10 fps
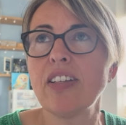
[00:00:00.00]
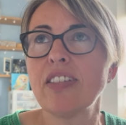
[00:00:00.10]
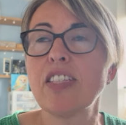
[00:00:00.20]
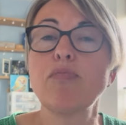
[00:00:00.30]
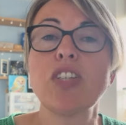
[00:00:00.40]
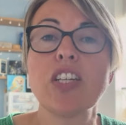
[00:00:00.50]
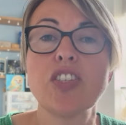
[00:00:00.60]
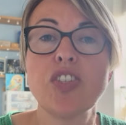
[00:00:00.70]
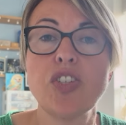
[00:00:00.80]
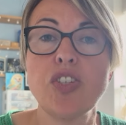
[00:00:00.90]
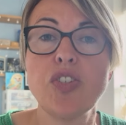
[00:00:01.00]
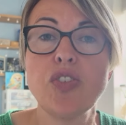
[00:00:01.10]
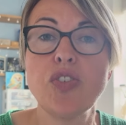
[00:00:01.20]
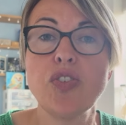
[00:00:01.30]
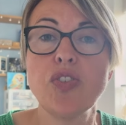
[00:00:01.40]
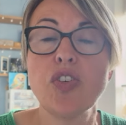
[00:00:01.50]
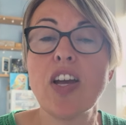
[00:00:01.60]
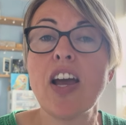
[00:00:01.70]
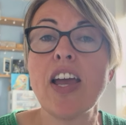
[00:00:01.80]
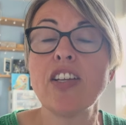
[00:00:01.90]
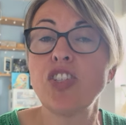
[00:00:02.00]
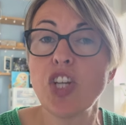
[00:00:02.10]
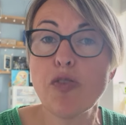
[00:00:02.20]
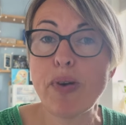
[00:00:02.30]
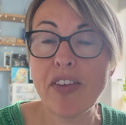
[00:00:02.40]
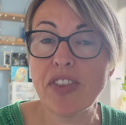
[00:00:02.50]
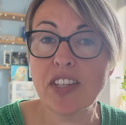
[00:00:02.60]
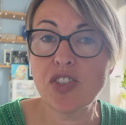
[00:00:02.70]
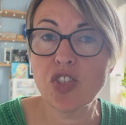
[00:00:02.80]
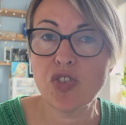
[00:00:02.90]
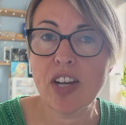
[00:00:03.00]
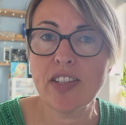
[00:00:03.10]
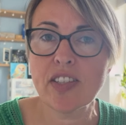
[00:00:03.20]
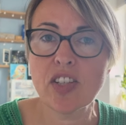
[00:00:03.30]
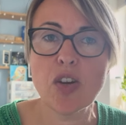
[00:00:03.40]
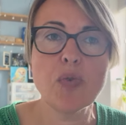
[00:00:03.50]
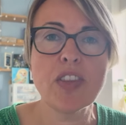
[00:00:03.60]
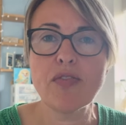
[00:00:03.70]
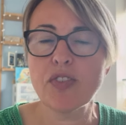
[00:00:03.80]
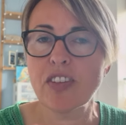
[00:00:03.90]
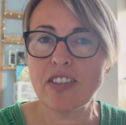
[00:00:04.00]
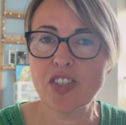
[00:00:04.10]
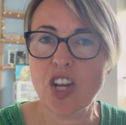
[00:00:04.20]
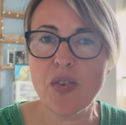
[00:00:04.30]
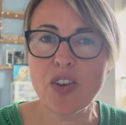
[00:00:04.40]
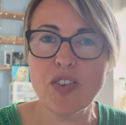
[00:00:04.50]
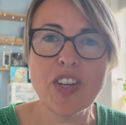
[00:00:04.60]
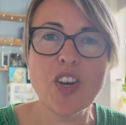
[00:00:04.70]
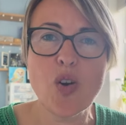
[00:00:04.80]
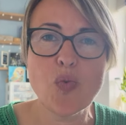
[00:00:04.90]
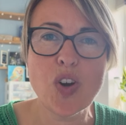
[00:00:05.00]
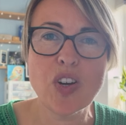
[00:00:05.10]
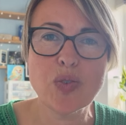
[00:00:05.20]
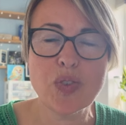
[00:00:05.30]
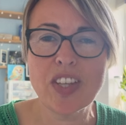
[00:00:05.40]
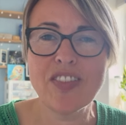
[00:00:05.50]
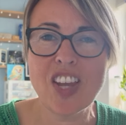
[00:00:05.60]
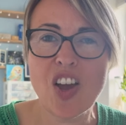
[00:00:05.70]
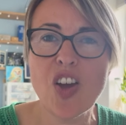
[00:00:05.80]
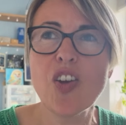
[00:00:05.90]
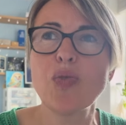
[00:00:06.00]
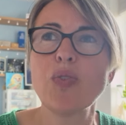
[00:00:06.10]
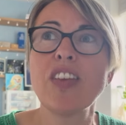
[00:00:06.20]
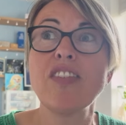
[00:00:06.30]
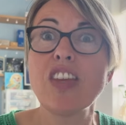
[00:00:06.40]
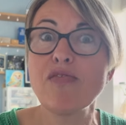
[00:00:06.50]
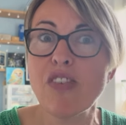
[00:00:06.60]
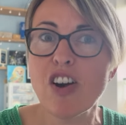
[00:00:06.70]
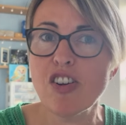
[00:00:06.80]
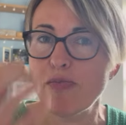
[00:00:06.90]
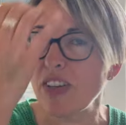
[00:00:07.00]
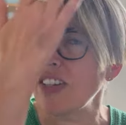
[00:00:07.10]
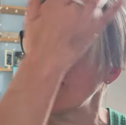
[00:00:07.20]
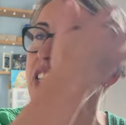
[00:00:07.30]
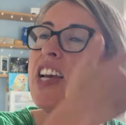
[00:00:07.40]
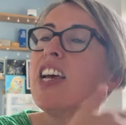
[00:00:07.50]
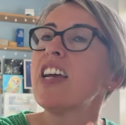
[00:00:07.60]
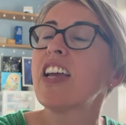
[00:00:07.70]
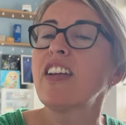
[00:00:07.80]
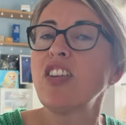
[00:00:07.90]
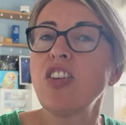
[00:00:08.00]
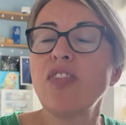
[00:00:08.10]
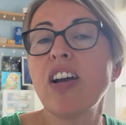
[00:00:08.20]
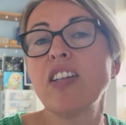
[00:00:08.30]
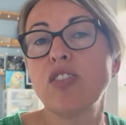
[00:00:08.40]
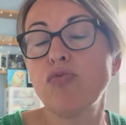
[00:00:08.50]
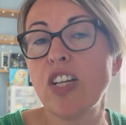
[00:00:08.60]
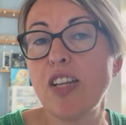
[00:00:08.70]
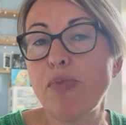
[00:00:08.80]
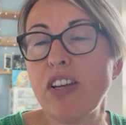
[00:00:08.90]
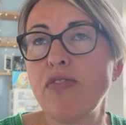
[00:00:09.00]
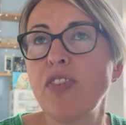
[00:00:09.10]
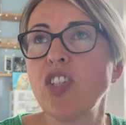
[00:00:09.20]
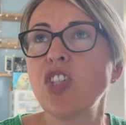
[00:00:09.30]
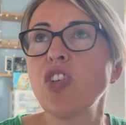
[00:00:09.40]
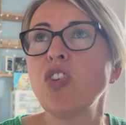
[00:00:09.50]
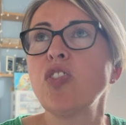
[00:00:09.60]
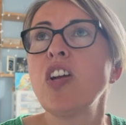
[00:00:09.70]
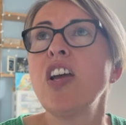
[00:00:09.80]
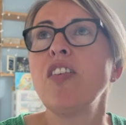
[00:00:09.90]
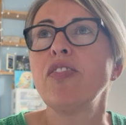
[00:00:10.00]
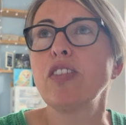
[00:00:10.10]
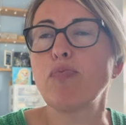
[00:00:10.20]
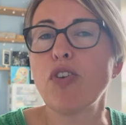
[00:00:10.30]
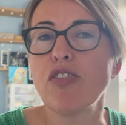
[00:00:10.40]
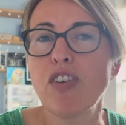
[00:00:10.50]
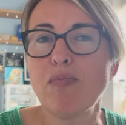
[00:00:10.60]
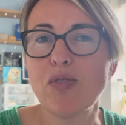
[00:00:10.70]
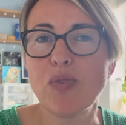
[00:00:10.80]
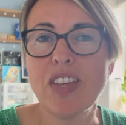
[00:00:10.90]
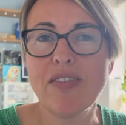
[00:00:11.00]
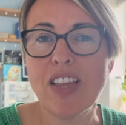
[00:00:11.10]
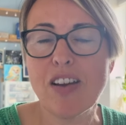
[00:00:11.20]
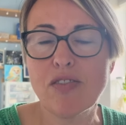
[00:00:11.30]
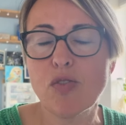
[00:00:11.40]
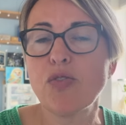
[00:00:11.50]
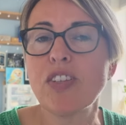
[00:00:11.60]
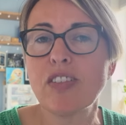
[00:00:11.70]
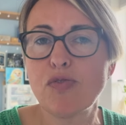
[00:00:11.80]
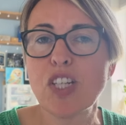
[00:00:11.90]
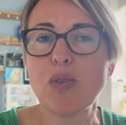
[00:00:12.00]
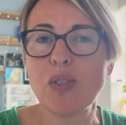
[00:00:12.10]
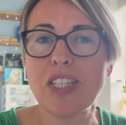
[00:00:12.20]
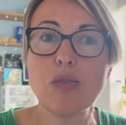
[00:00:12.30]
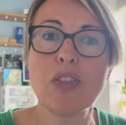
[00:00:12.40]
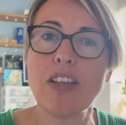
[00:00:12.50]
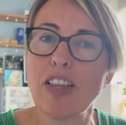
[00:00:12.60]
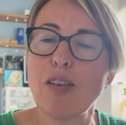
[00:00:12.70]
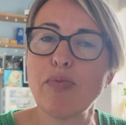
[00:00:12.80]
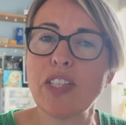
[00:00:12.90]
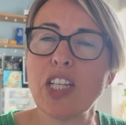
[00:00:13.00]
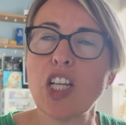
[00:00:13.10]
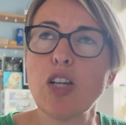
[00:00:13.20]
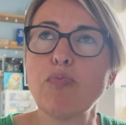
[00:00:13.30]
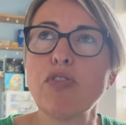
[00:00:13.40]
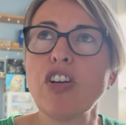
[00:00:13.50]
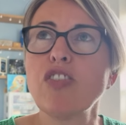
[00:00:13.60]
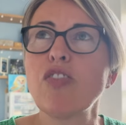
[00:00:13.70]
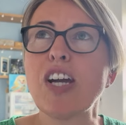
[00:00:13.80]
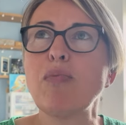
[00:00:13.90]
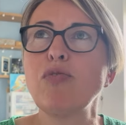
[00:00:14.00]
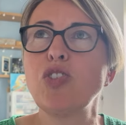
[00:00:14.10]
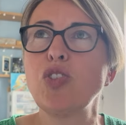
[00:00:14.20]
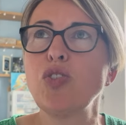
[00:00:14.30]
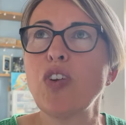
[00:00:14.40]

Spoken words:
subject to geopathic stress. So with everything that's going on in our world, within the earth, within the environment, again, you know, that is really beneficial. There's programs within that, or there's frequencies within that particular program to